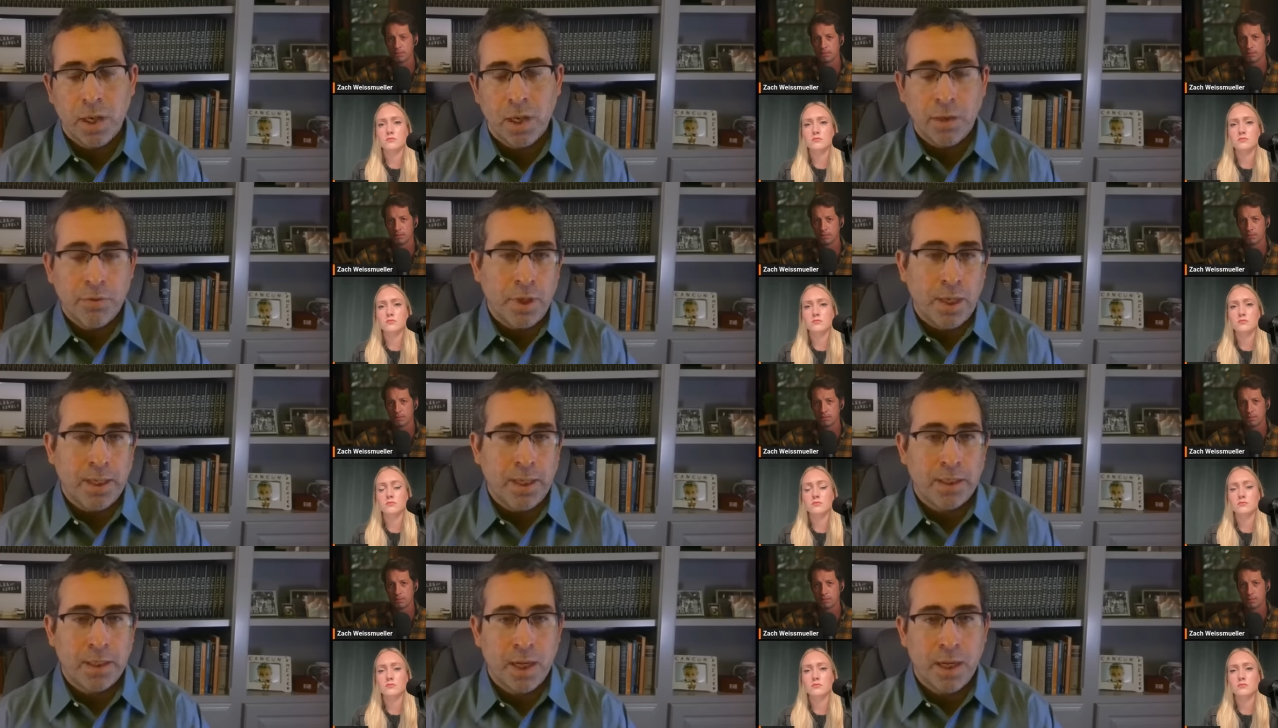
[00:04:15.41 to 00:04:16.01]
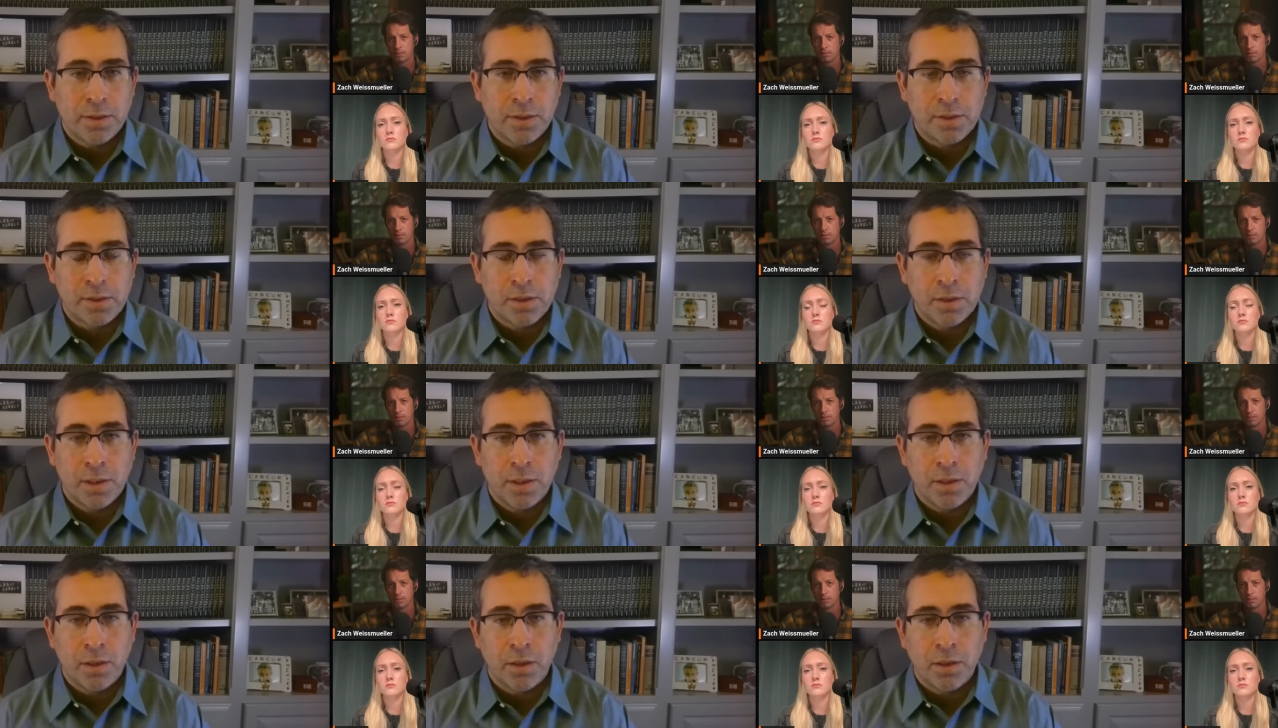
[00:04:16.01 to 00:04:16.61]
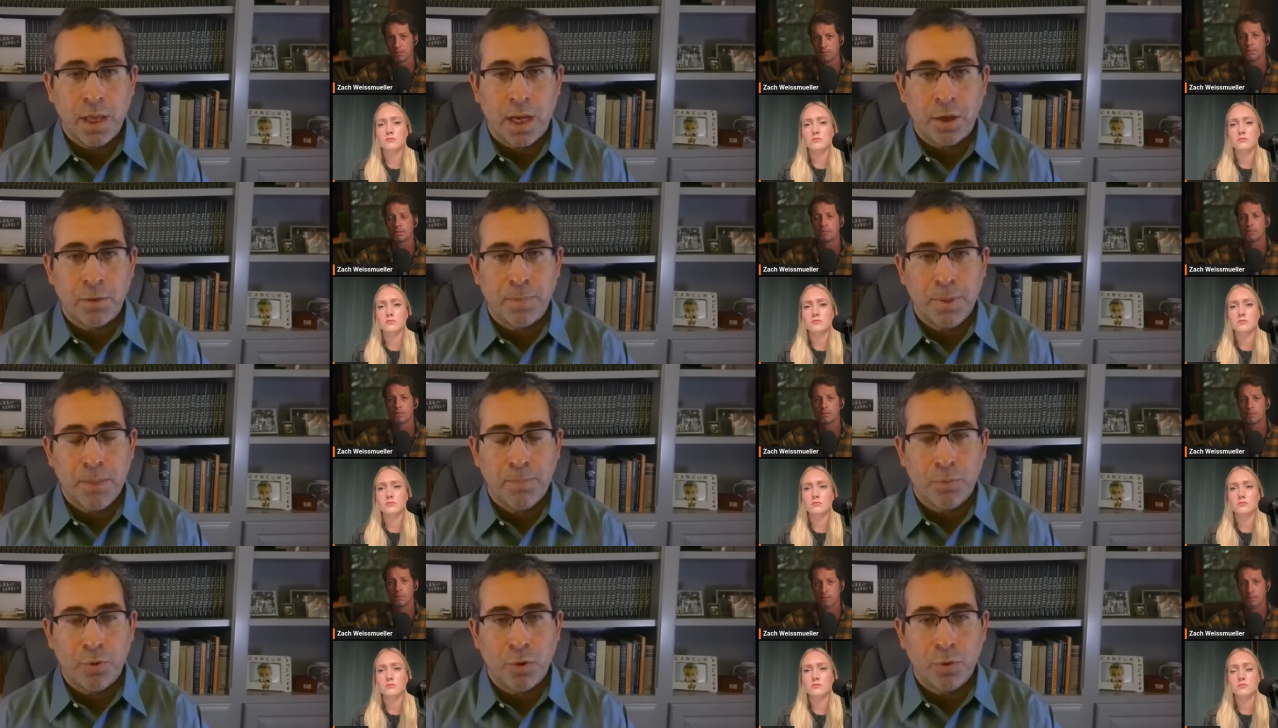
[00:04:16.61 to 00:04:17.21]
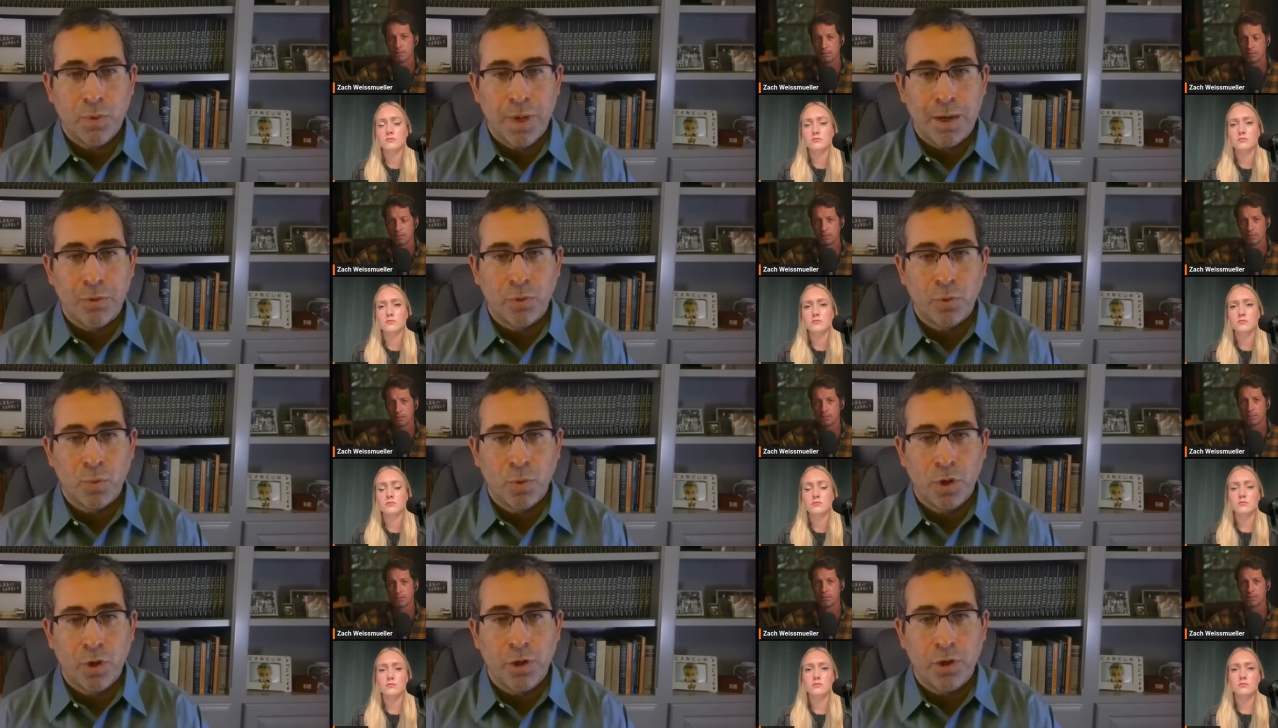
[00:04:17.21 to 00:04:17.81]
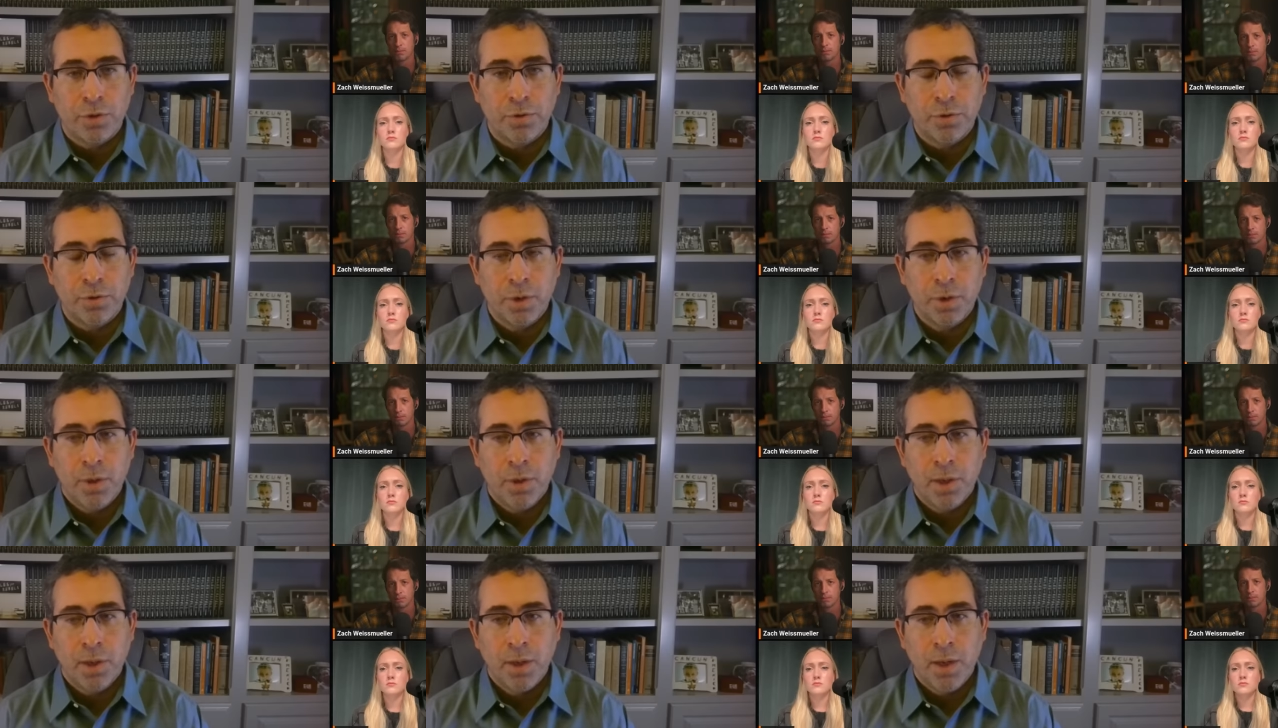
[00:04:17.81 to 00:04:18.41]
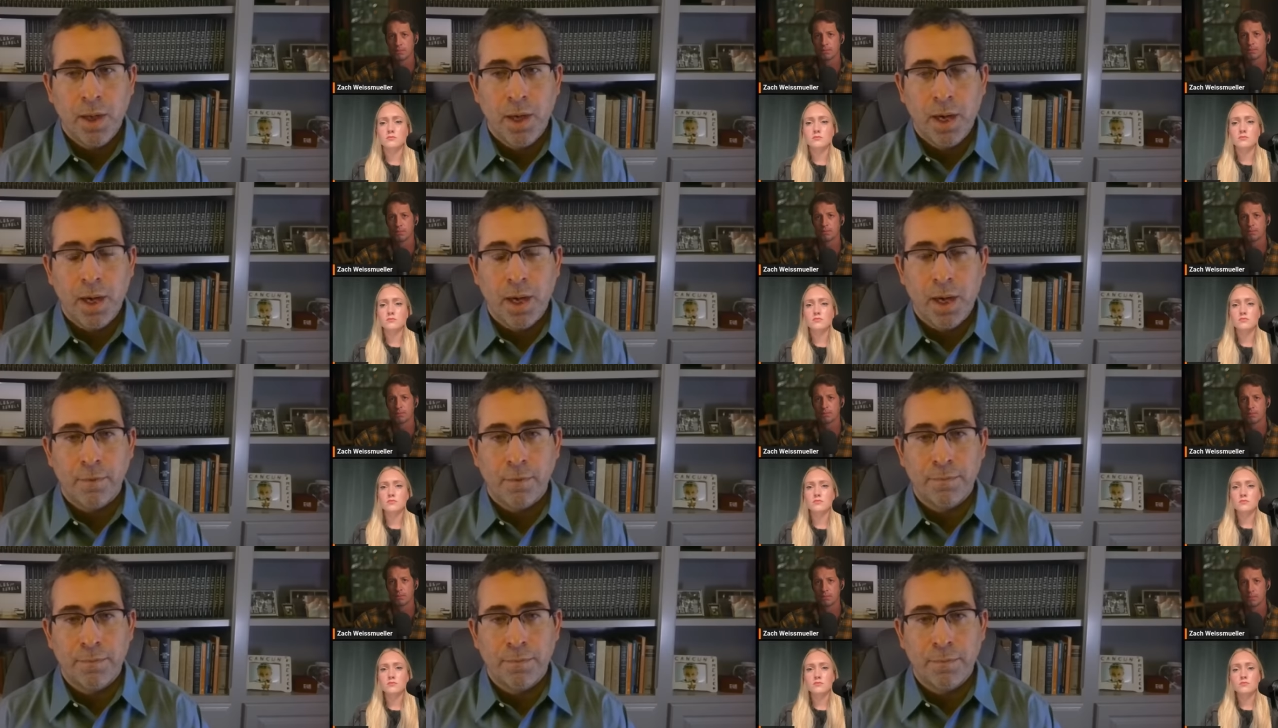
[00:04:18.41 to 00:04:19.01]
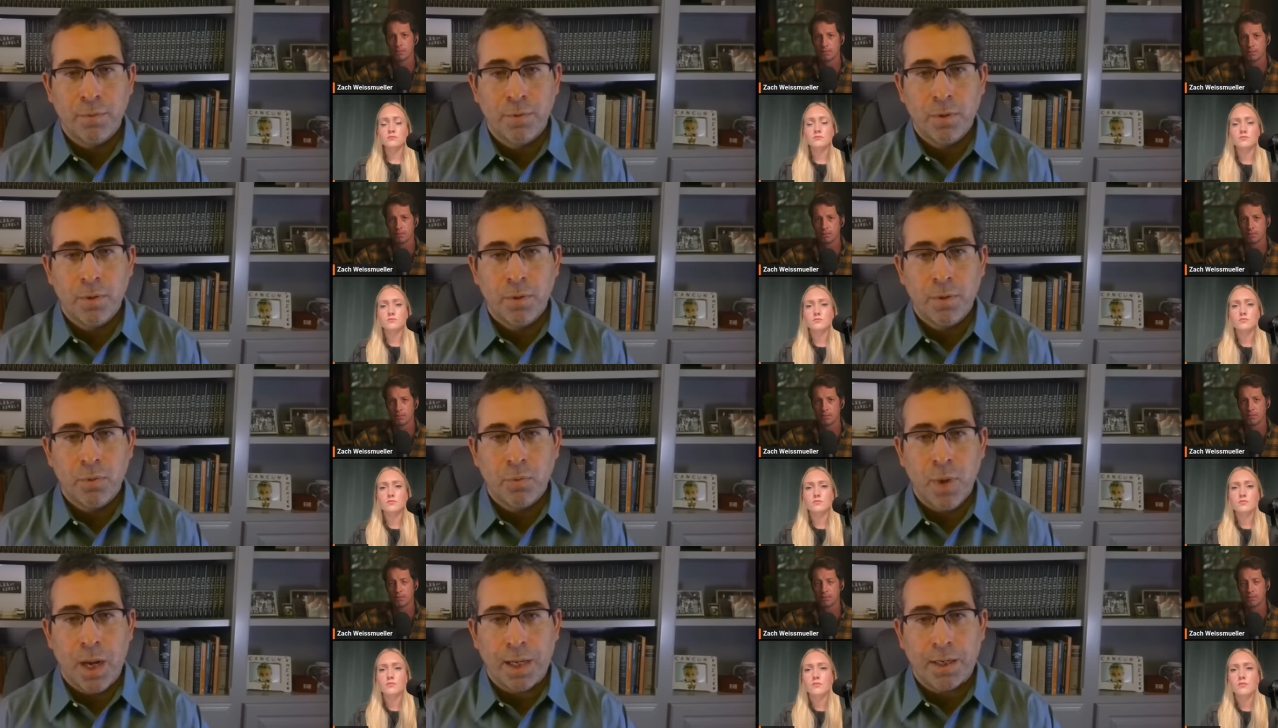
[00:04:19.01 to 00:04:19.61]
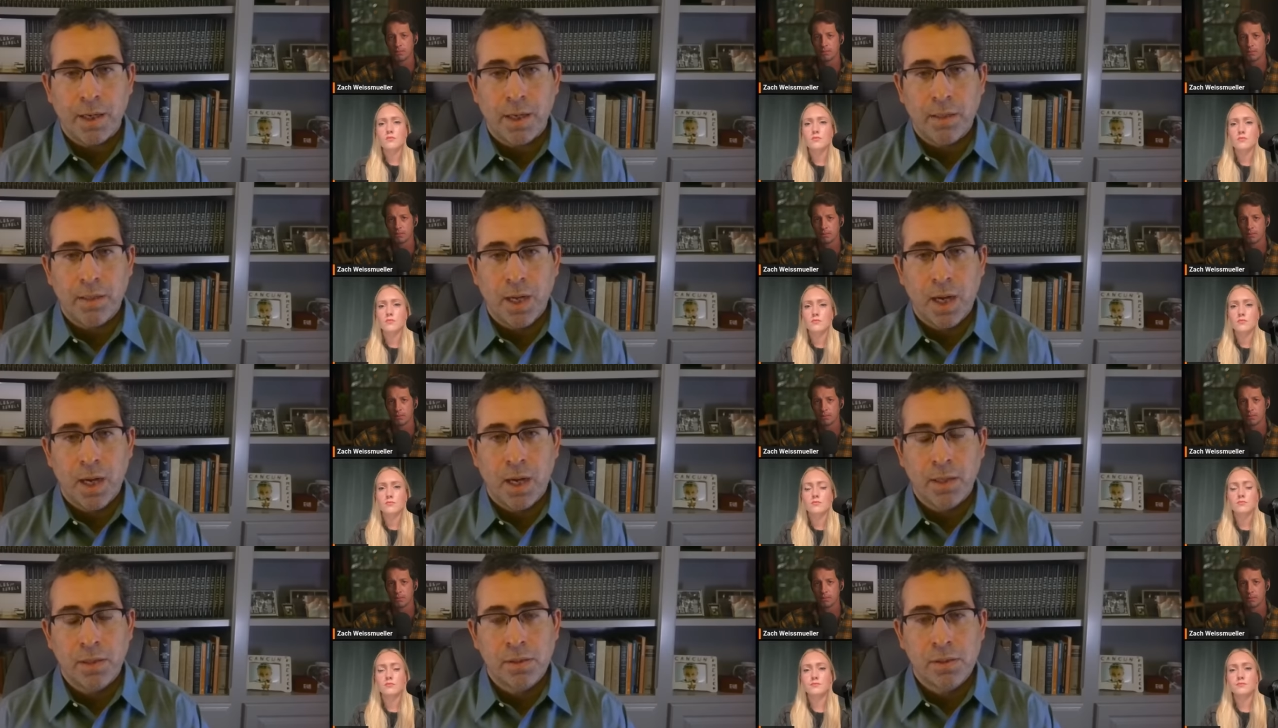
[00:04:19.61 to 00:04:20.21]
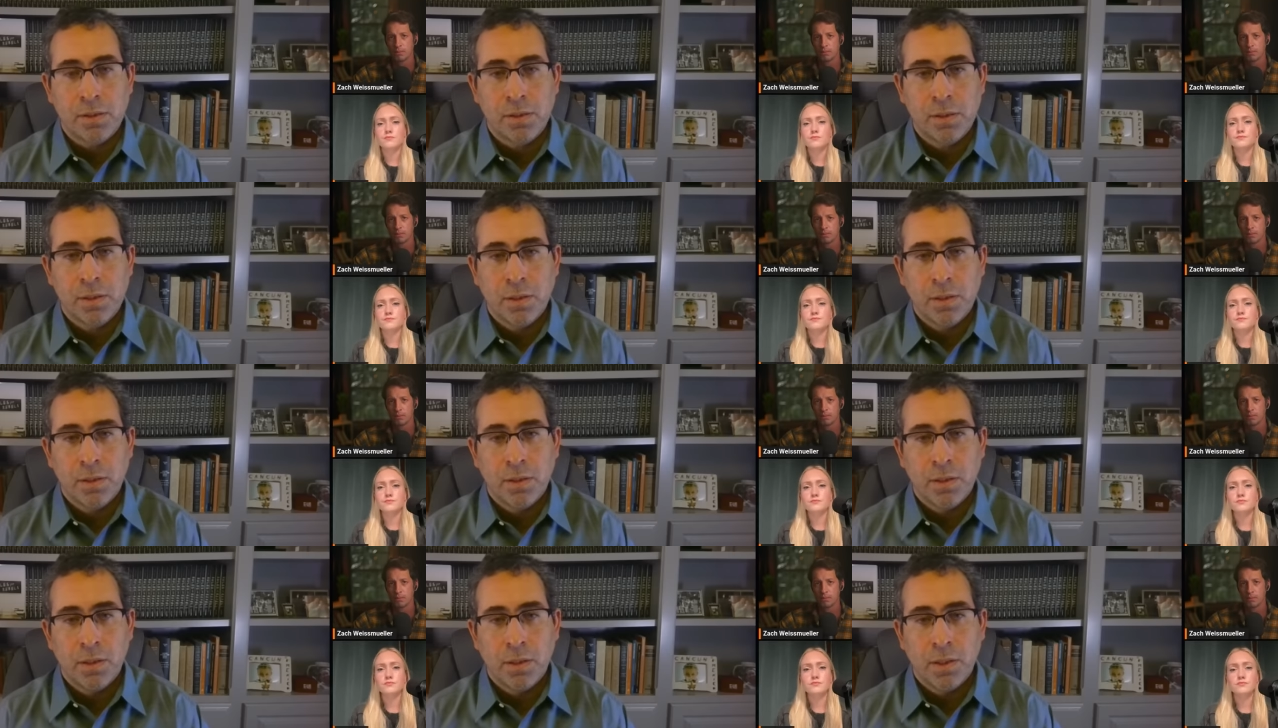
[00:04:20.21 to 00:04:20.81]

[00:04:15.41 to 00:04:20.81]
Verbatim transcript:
Speaker 1: unlike, honestly, a lot of people around the world, have recognized